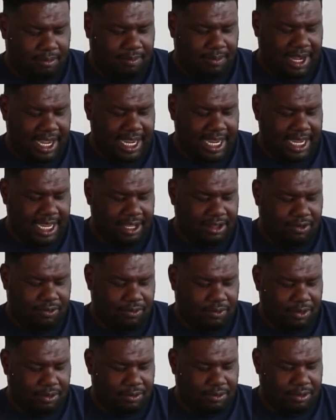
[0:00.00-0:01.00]
by its
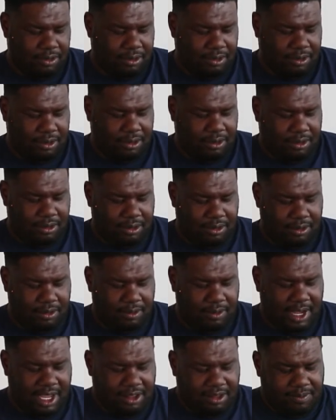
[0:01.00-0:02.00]
roots.
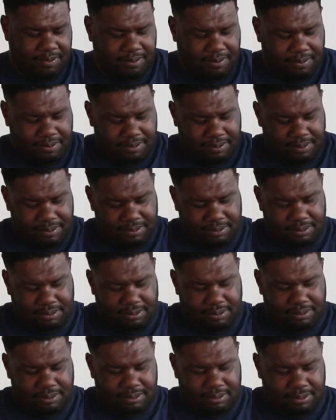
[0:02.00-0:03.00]
you're
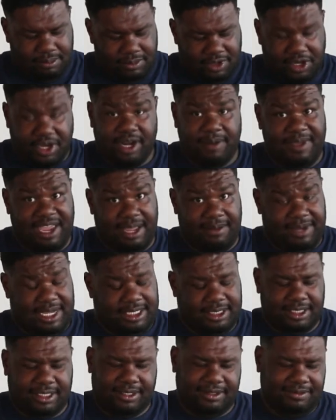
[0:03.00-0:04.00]
going to make a
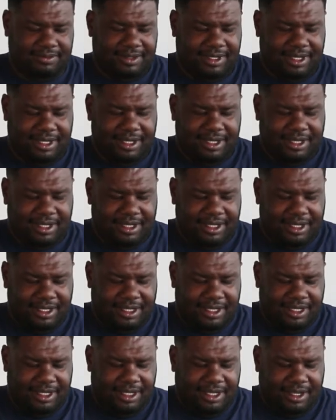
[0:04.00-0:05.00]
mess.
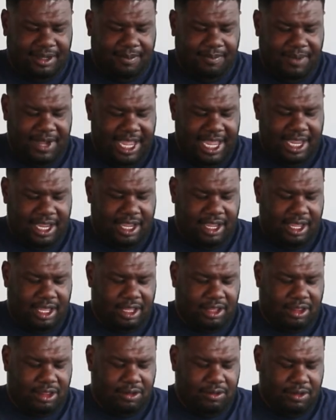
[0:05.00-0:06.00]
But
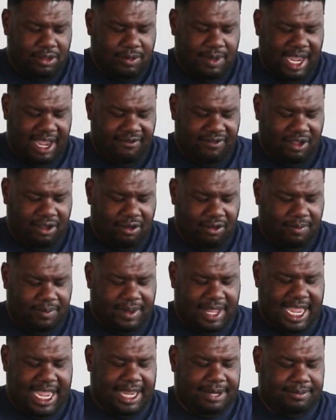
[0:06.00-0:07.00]
as soon as you have the whole
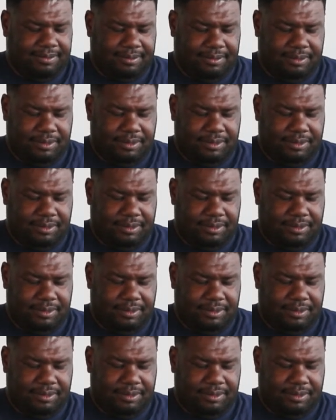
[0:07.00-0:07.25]
plant,